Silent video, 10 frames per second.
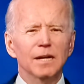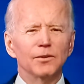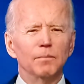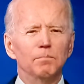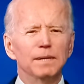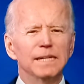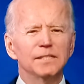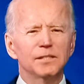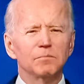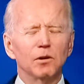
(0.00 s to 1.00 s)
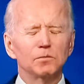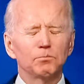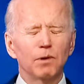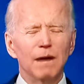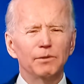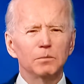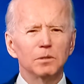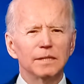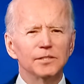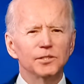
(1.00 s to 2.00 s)
the biggest and most profitable
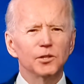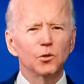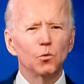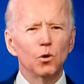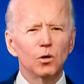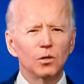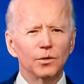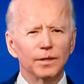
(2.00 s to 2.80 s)
engine in the world.